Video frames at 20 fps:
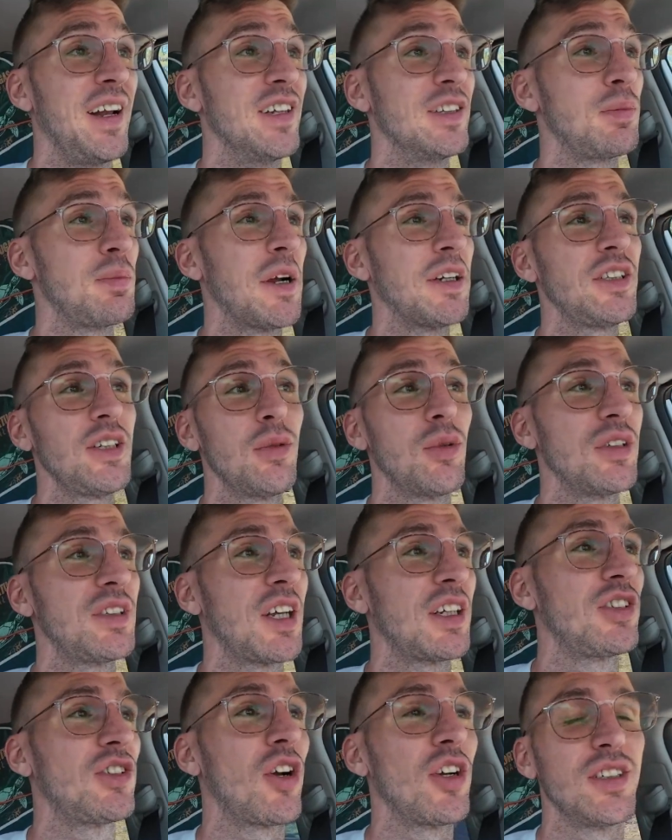especially once
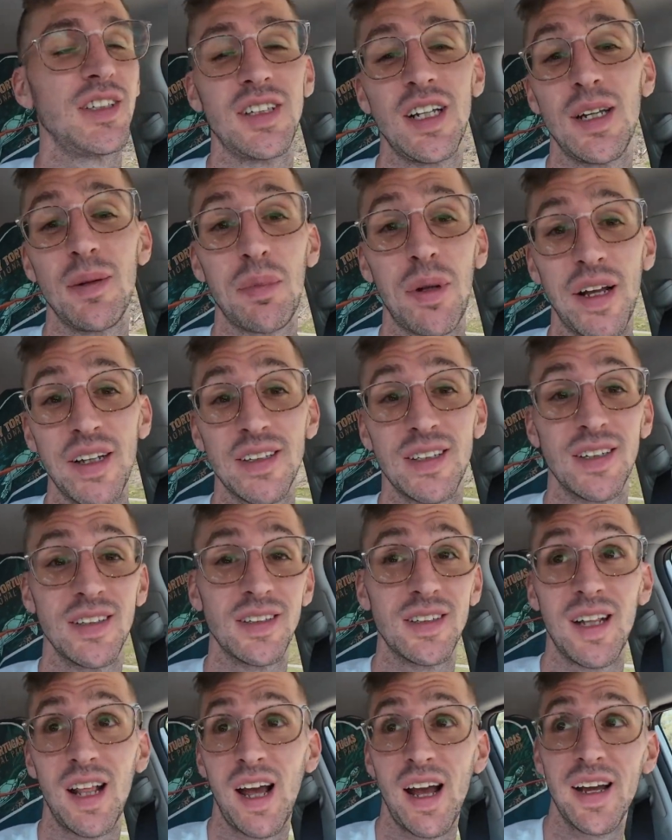I started seeing
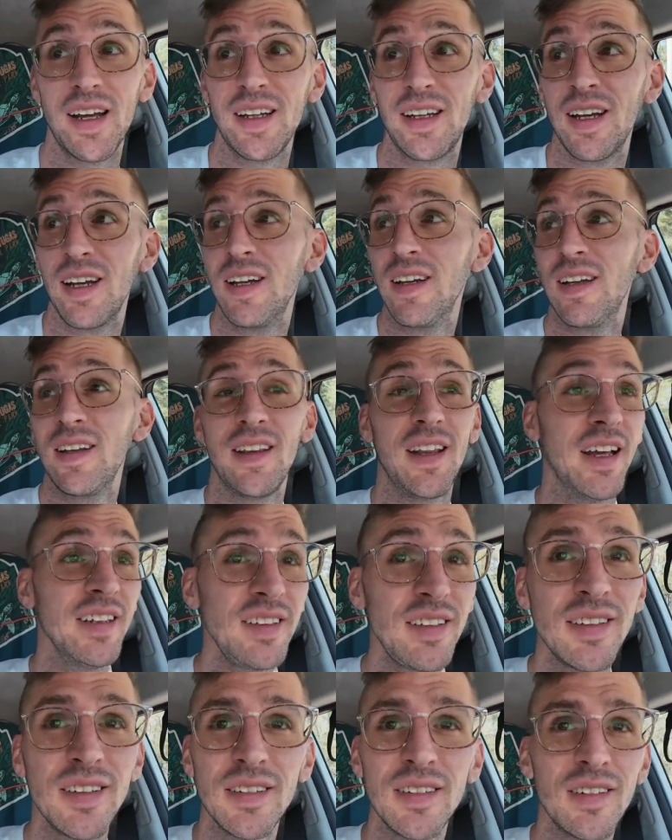places like
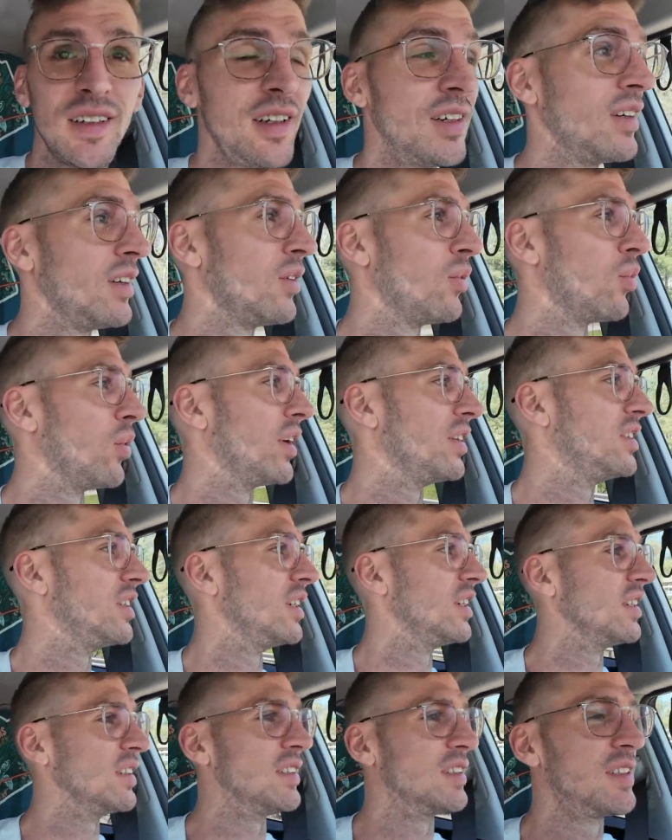this, which
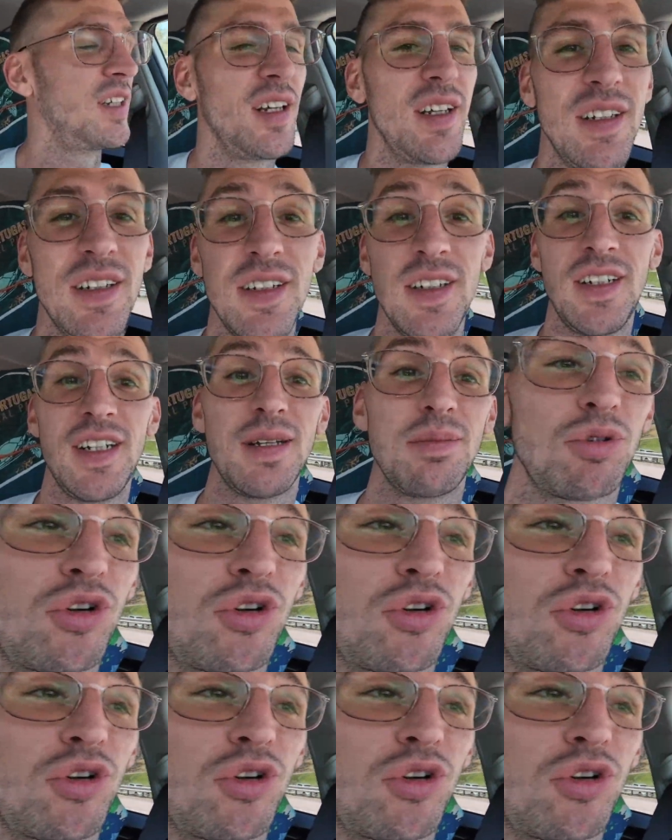is Deep